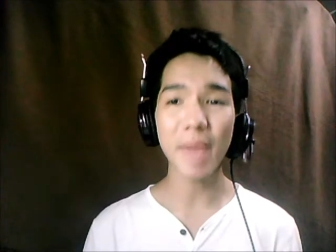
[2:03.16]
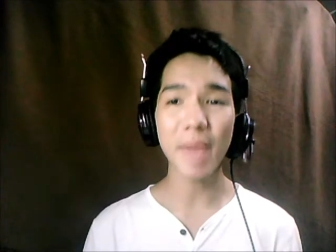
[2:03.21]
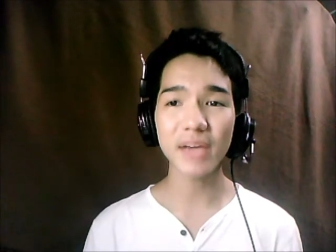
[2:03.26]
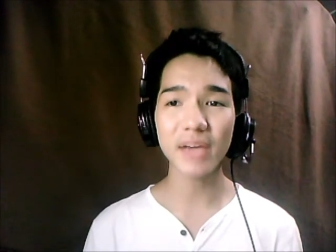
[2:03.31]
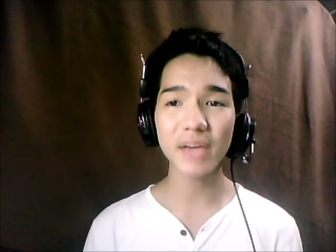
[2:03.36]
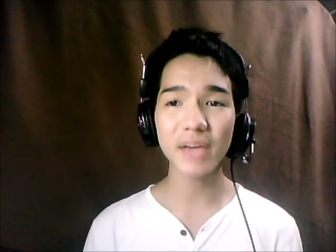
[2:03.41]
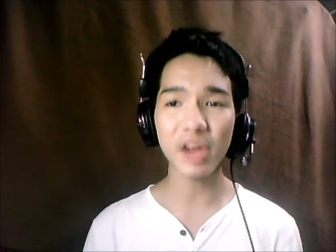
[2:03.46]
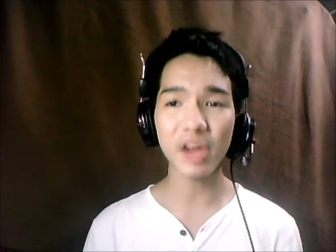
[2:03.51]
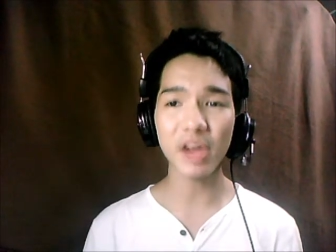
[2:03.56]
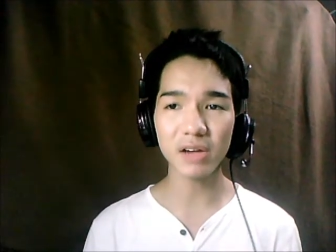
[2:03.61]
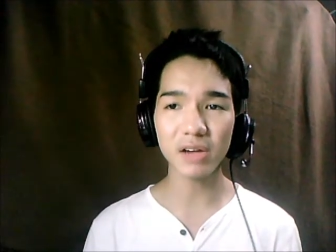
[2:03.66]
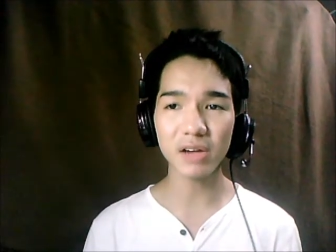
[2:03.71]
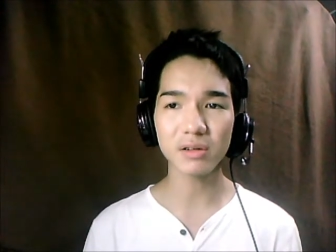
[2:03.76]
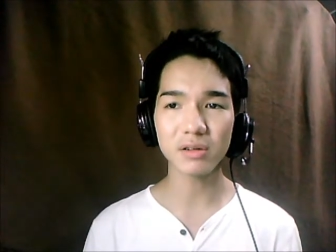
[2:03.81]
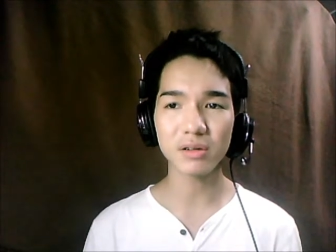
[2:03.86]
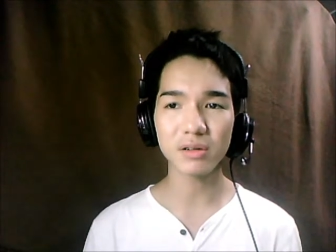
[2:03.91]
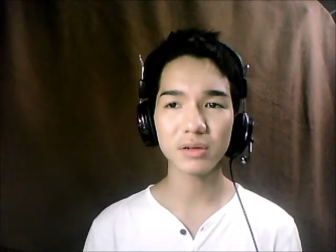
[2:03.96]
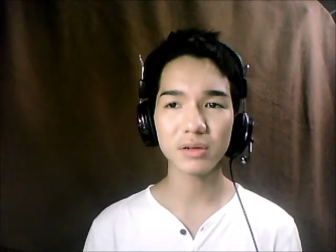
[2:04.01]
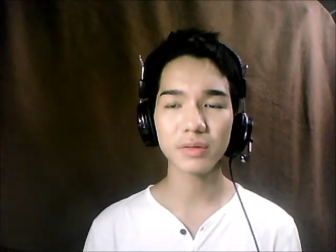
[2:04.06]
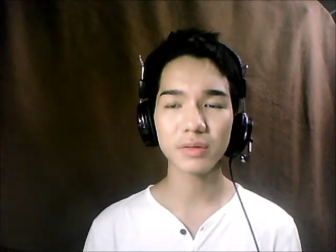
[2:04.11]

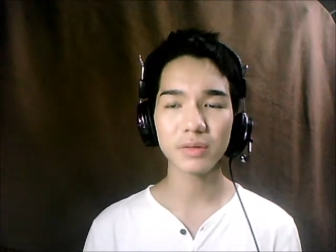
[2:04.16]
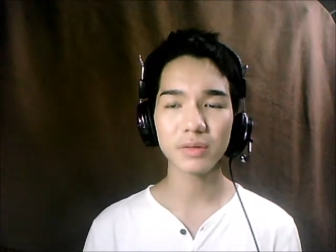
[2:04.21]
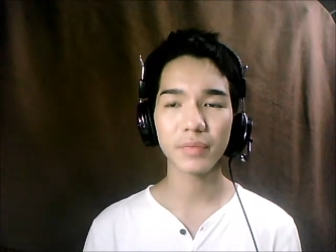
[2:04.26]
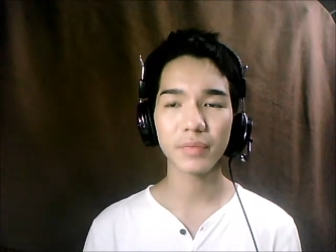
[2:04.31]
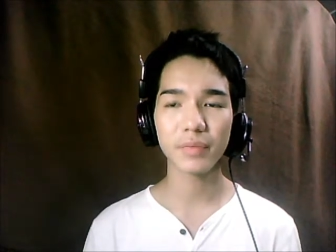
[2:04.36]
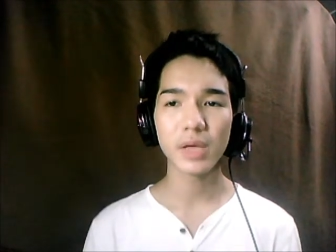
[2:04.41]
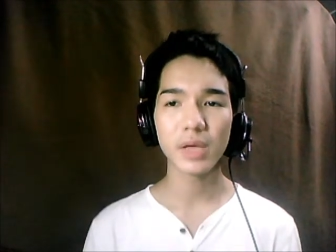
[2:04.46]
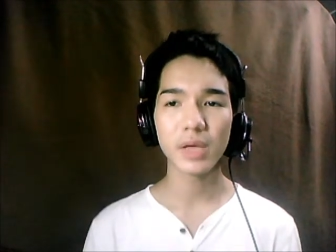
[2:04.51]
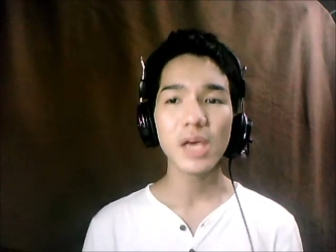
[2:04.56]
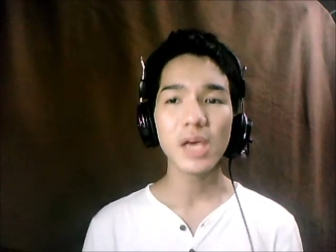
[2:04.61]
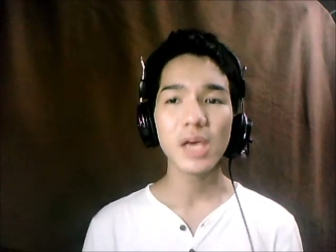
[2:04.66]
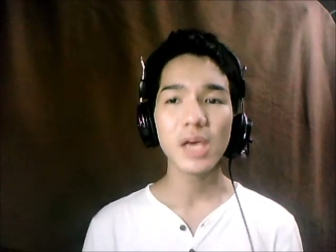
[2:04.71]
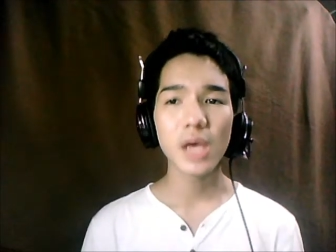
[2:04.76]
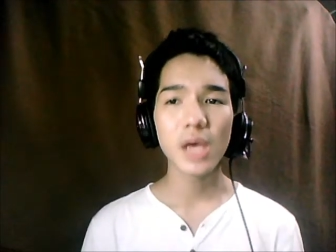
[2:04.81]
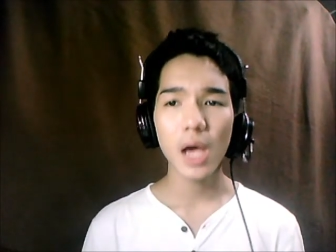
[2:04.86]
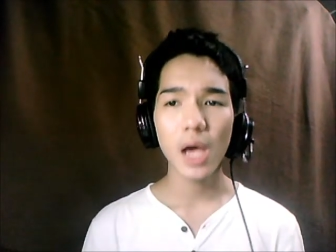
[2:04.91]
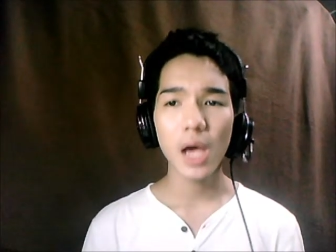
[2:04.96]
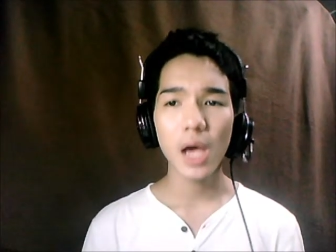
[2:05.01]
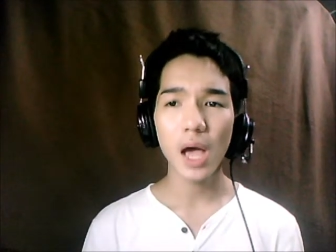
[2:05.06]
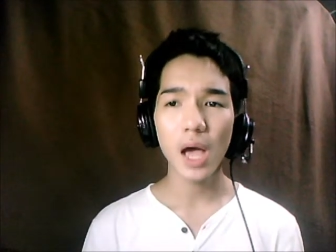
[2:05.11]
McGregor.
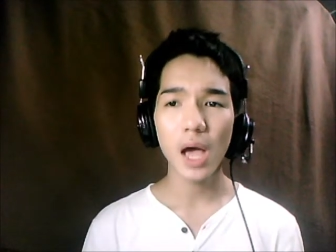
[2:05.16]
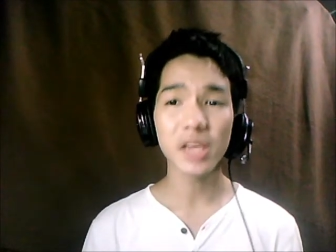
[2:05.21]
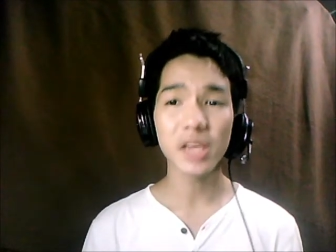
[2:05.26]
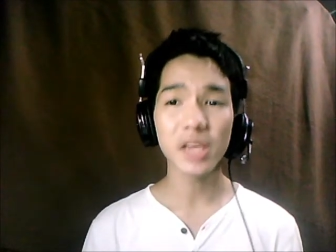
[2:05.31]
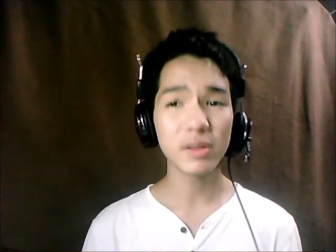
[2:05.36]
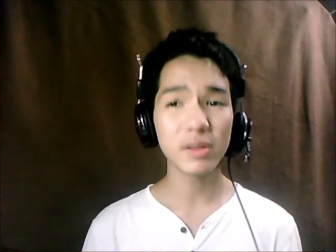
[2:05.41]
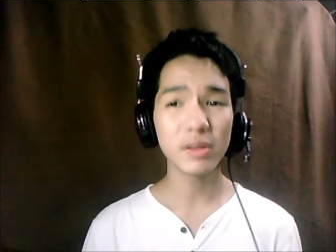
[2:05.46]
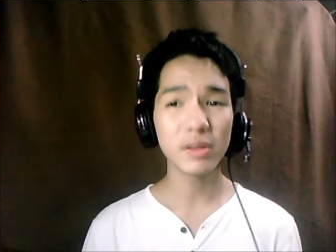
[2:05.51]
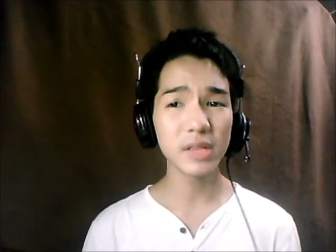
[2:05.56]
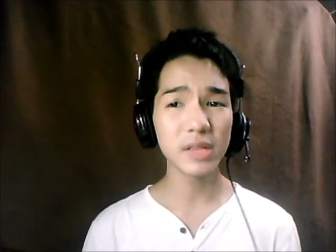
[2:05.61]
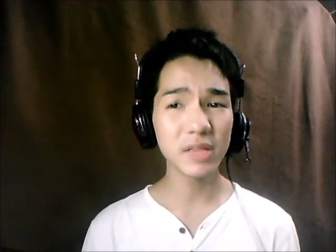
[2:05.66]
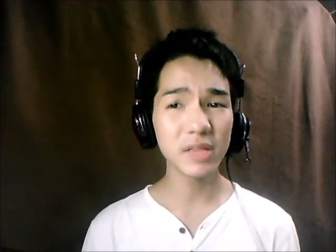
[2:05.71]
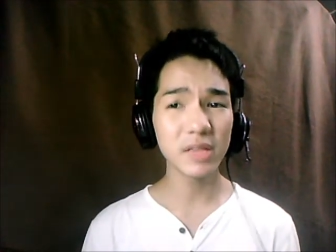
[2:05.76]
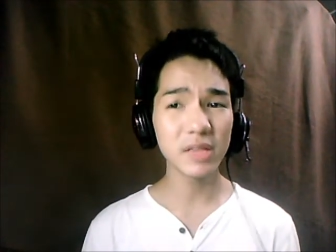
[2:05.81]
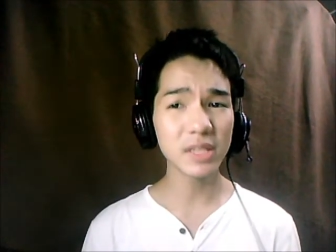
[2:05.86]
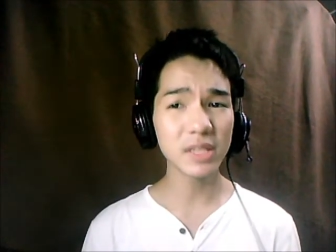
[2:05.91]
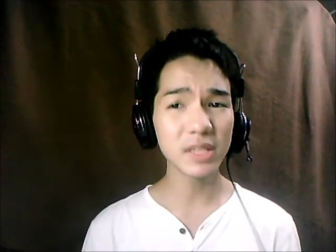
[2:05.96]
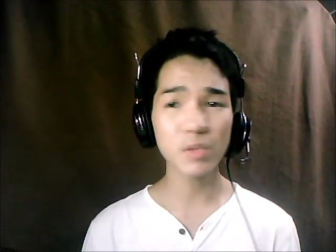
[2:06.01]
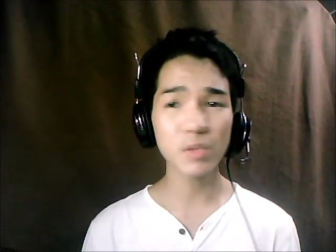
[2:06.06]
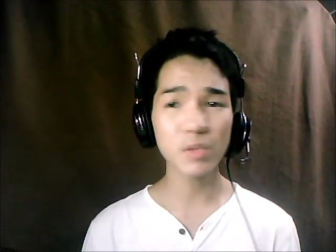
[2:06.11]
Uh, in, the,
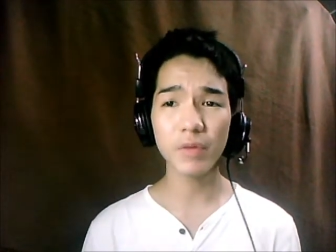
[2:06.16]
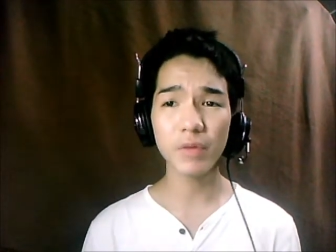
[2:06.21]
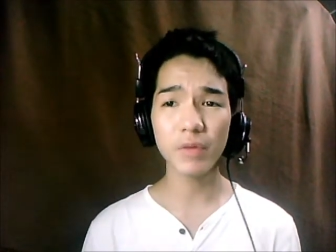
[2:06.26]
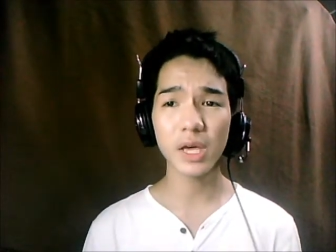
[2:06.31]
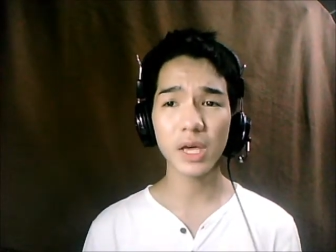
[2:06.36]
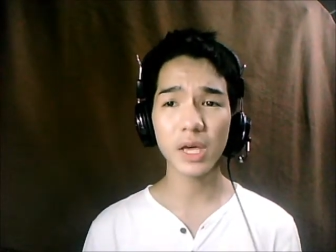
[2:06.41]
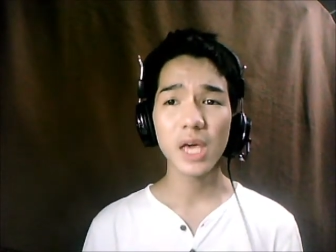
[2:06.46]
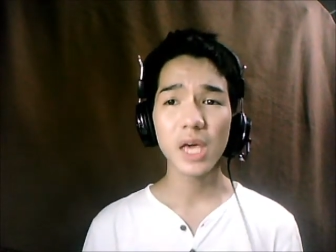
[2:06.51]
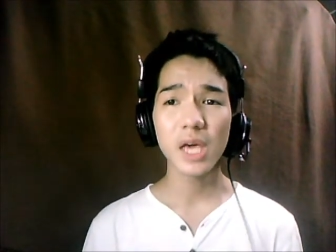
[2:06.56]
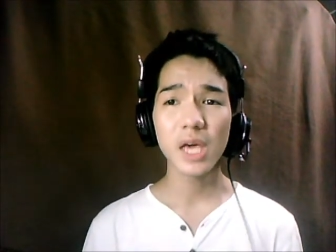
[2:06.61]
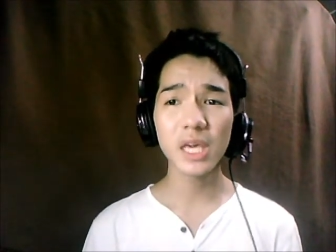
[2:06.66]
in this movie,